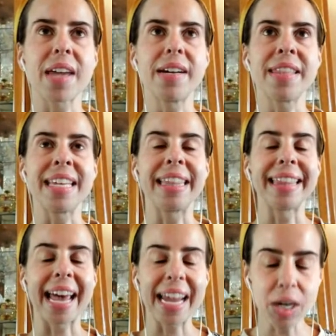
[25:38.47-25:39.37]

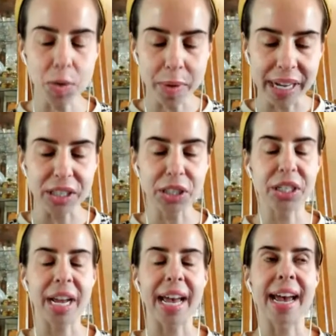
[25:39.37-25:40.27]

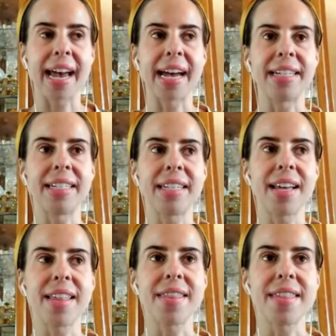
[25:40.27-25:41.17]
language and
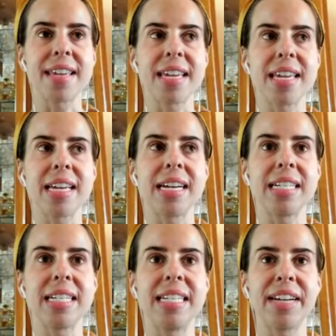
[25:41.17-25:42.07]
the
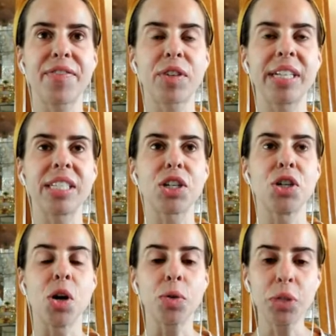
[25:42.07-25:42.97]
different
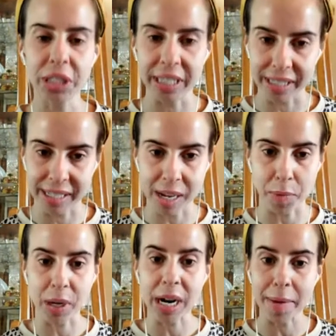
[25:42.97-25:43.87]
notions that
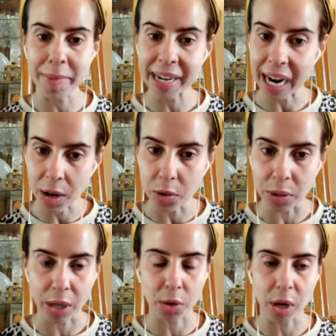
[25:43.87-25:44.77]
were coming out
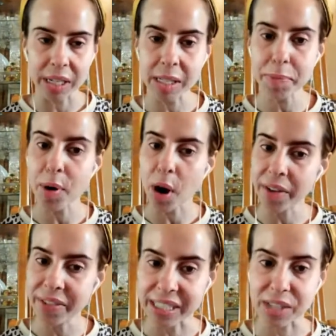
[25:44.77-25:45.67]
across the
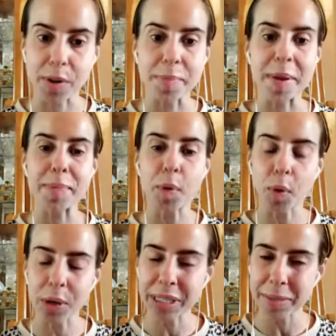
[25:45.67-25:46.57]
province from
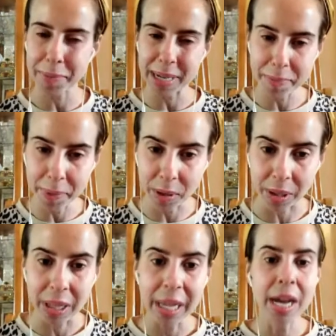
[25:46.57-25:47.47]
important
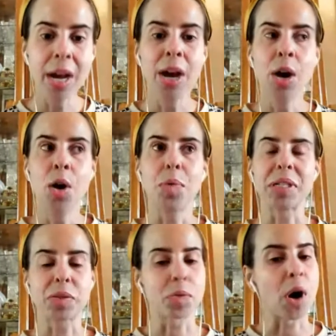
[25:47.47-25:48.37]
people
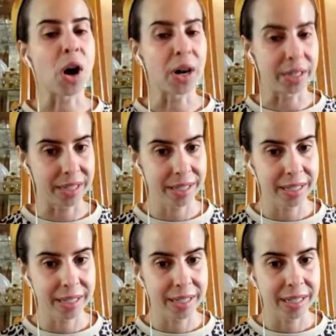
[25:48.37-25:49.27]
was wrong.
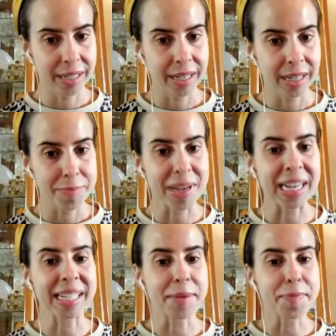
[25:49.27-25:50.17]
Yes.
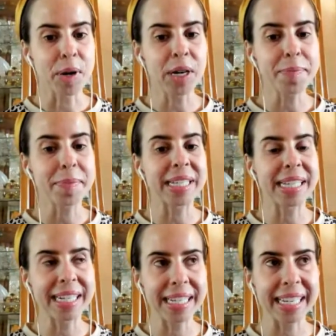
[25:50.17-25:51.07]
Because it
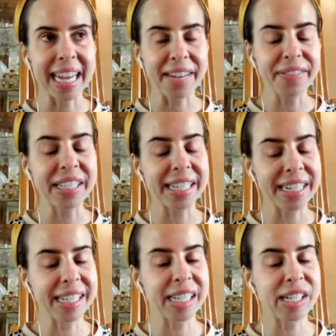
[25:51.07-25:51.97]
gave
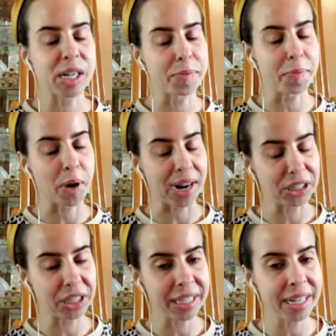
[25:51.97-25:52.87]
citizens an
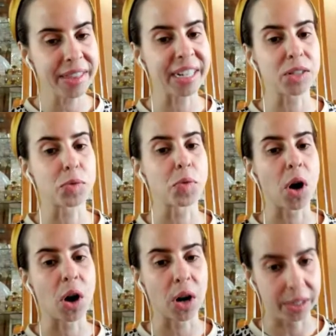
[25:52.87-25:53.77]
impression that is
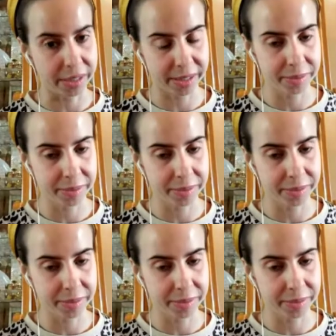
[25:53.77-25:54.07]
wrong.